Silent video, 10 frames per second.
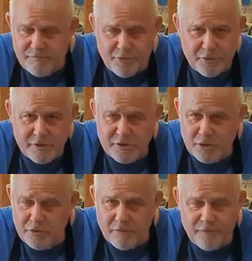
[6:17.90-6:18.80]

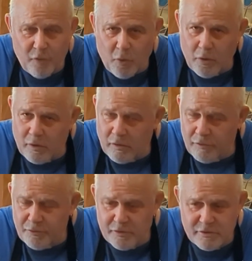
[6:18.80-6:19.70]
32 to 4 or
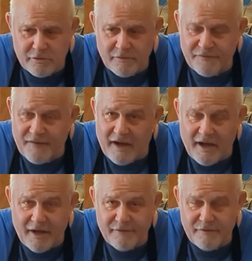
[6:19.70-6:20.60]
32 to
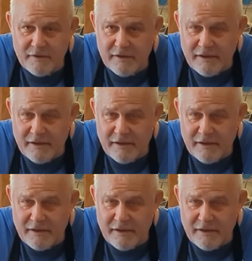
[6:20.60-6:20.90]
5